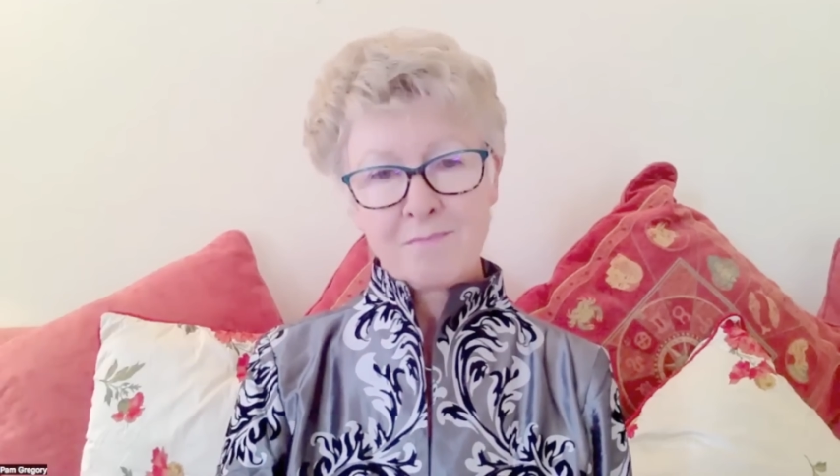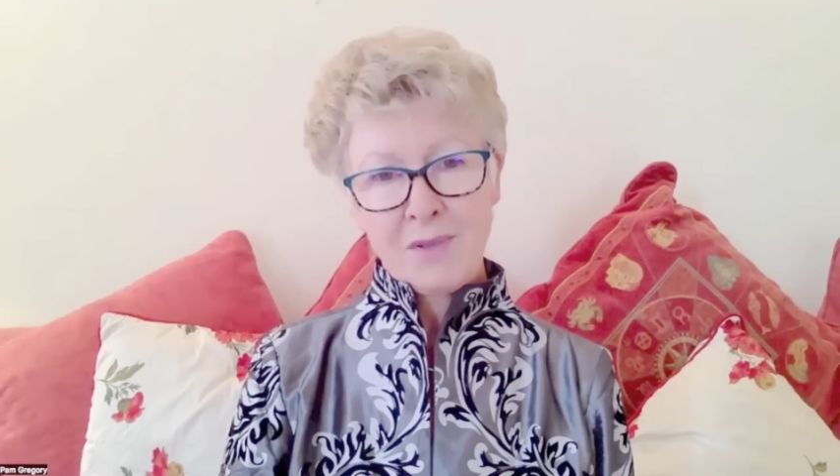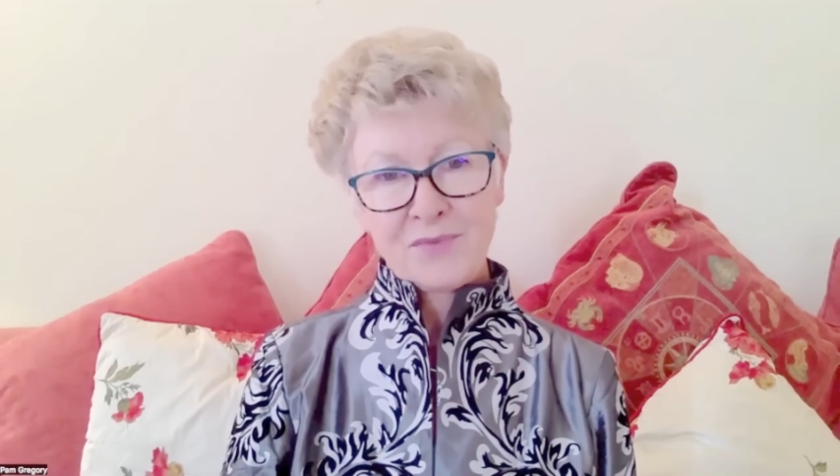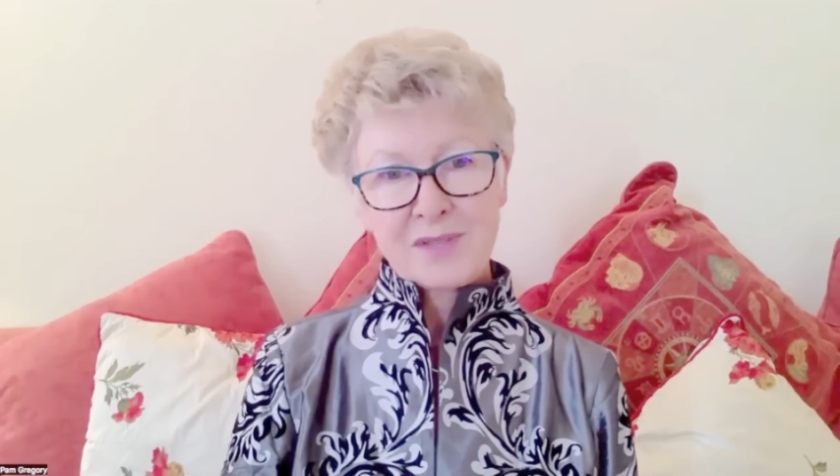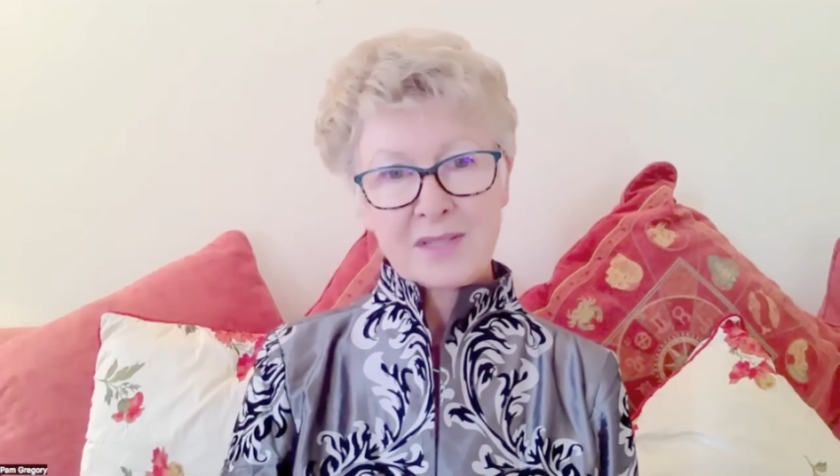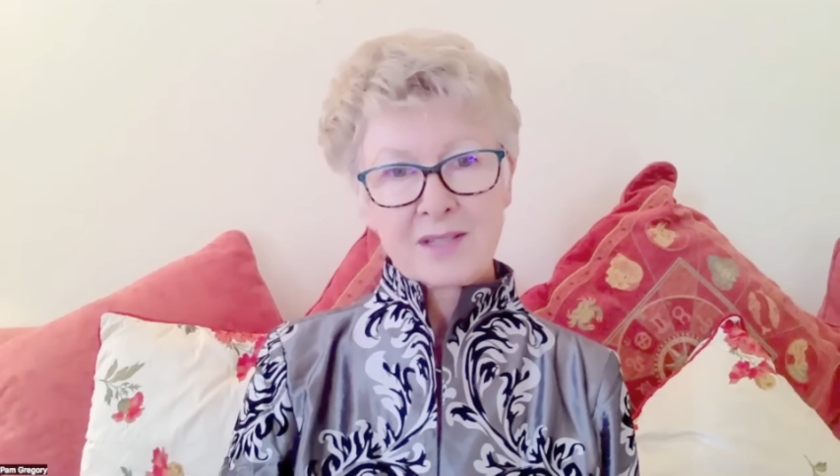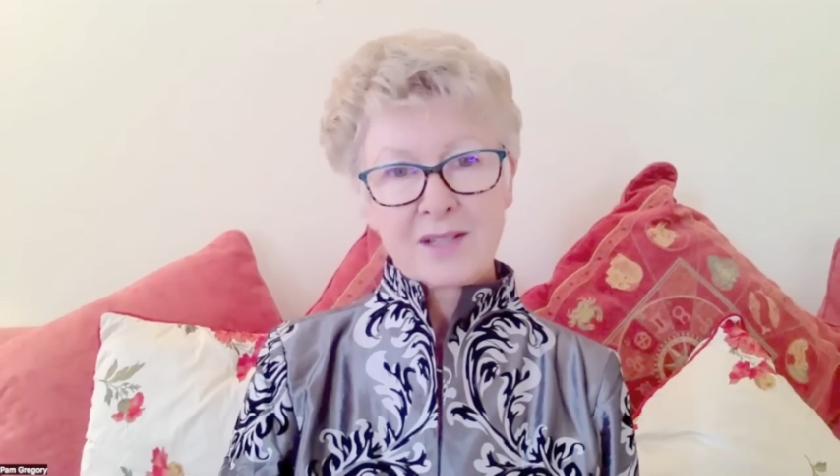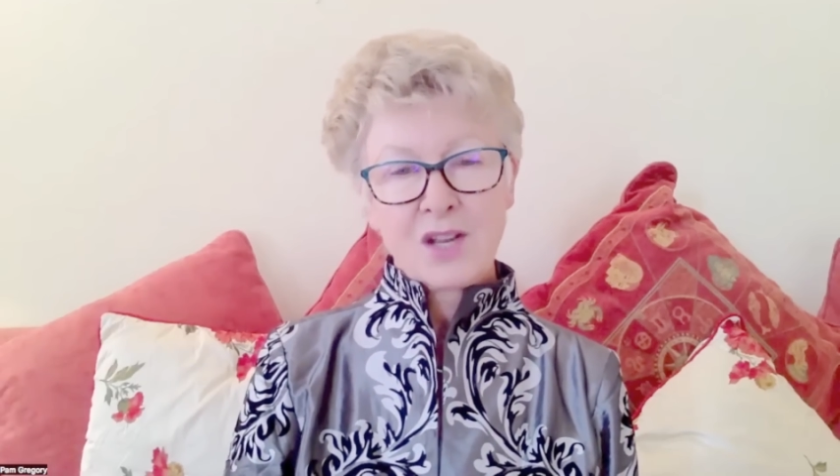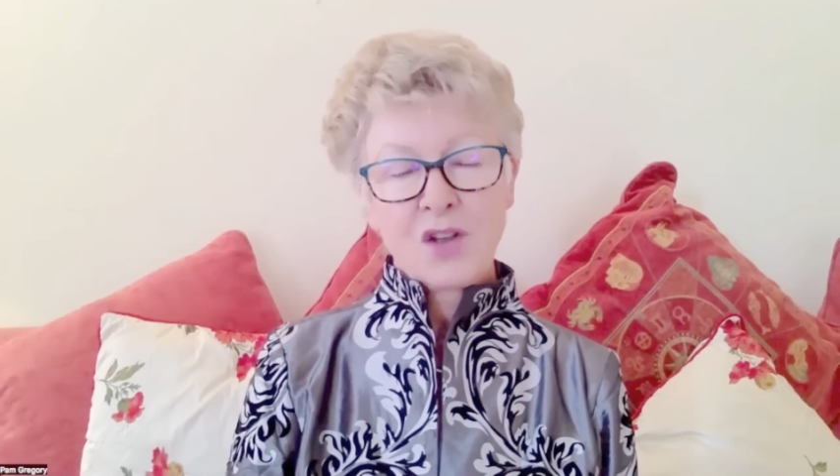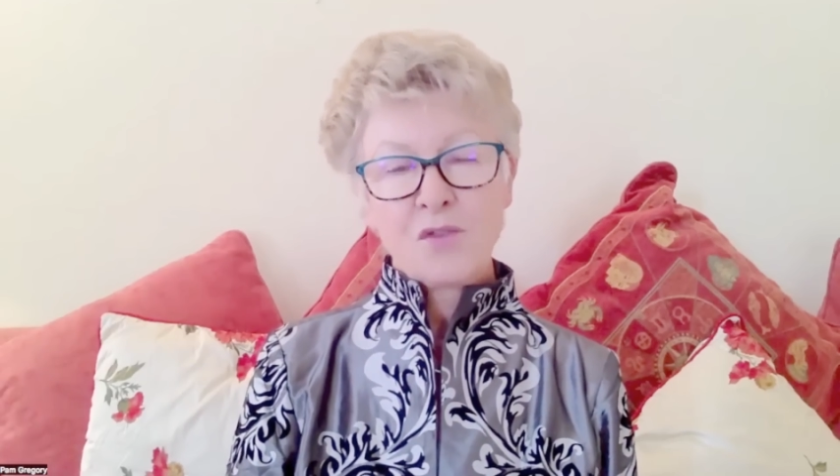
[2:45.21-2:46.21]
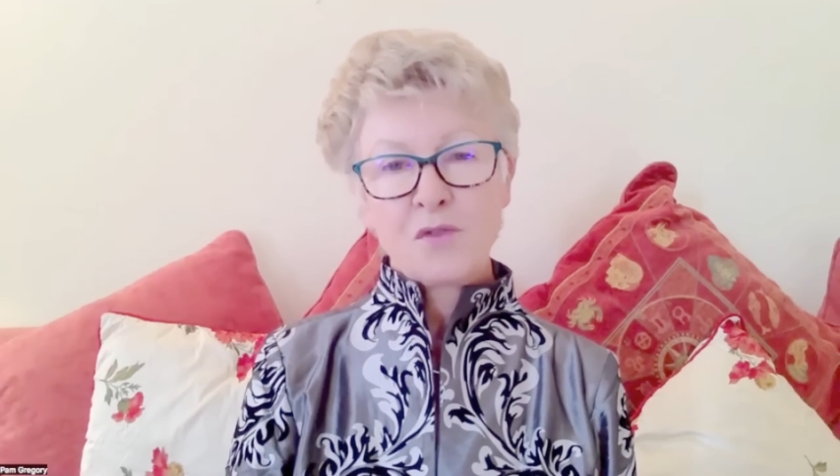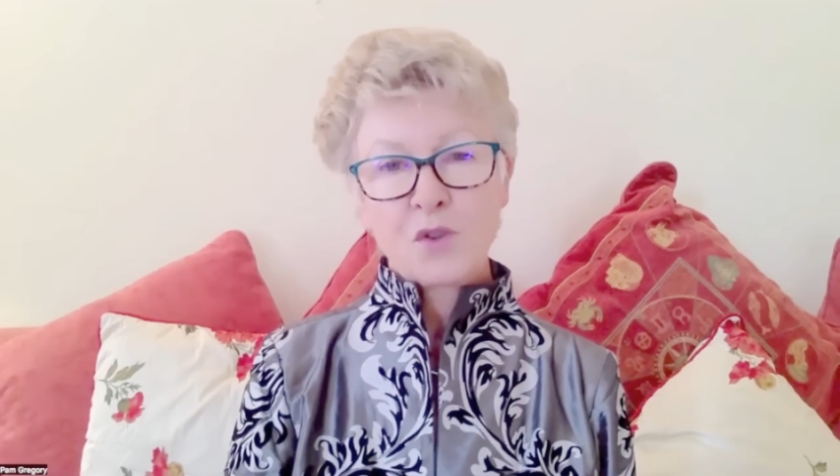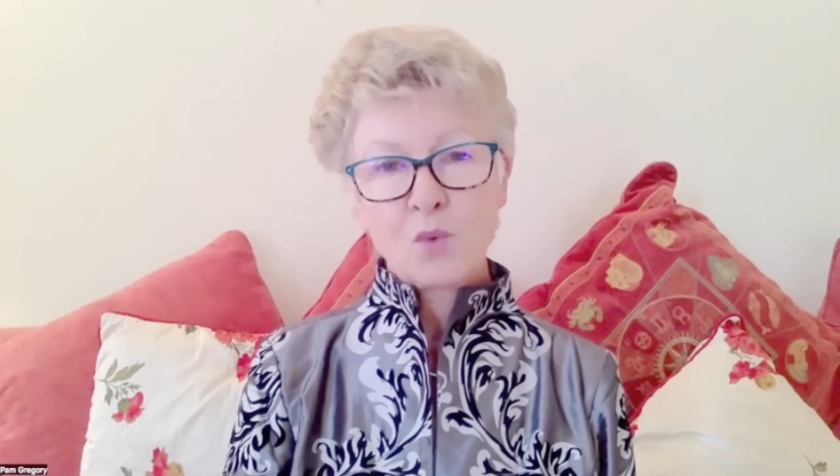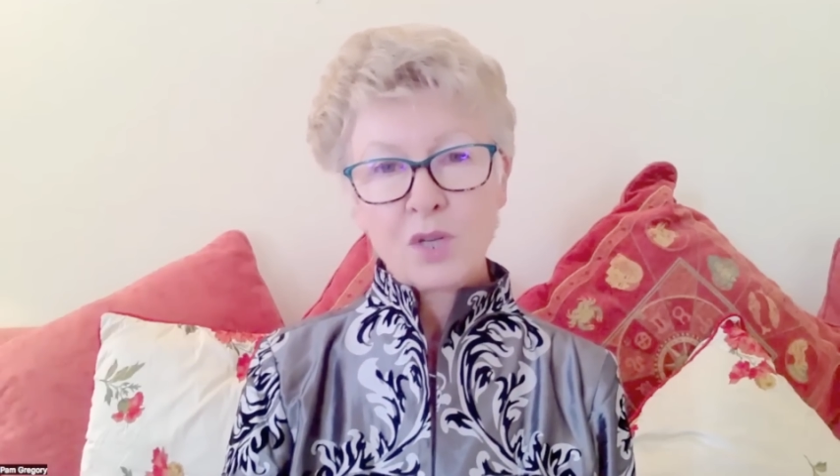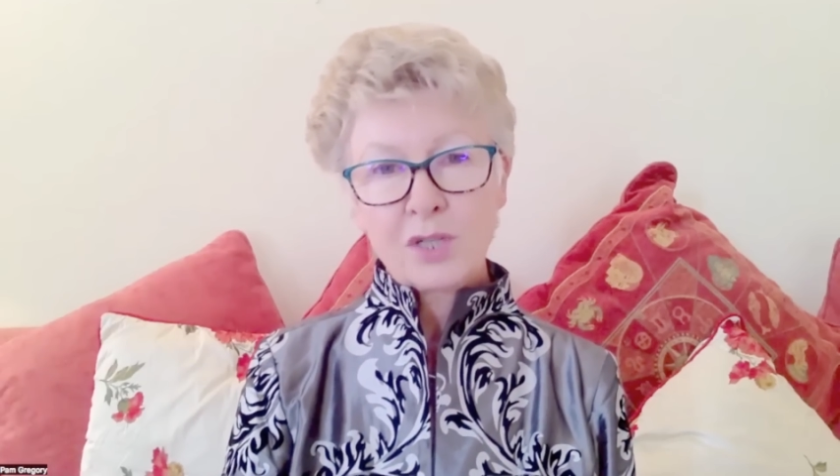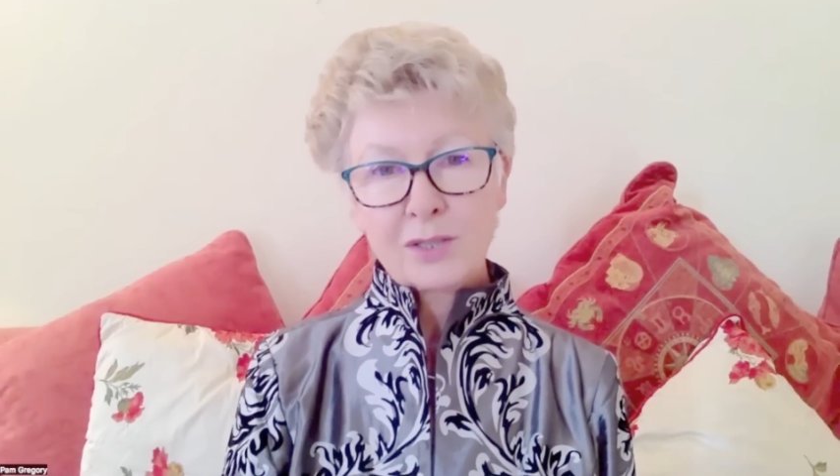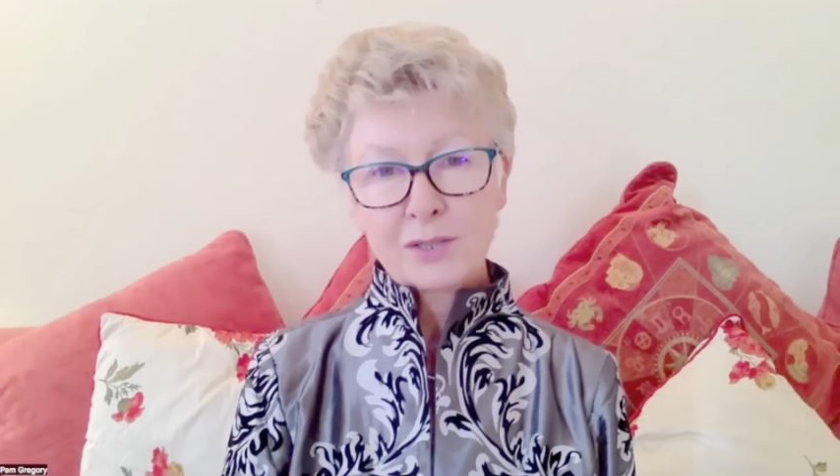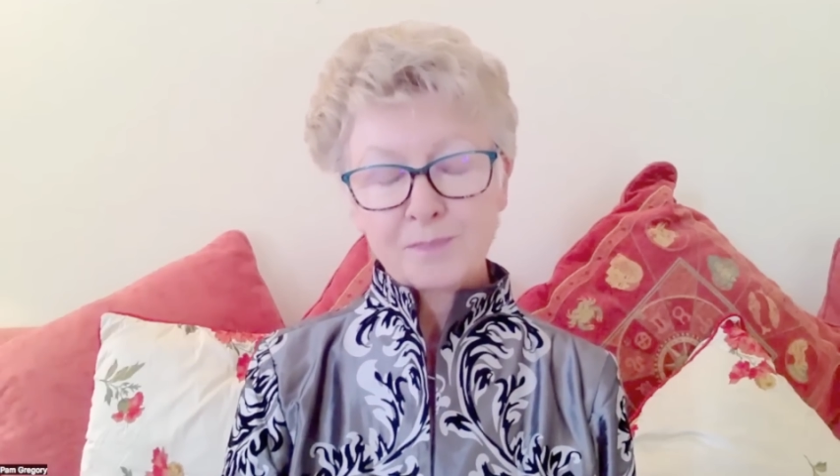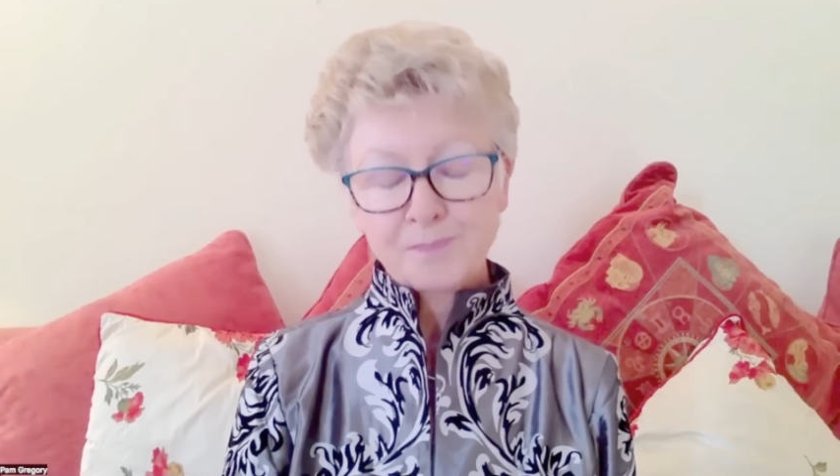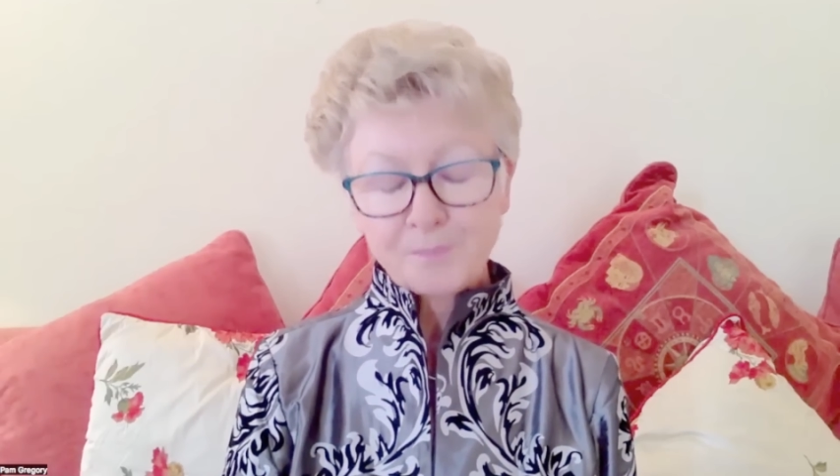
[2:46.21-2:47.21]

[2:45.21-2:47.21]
months for the world.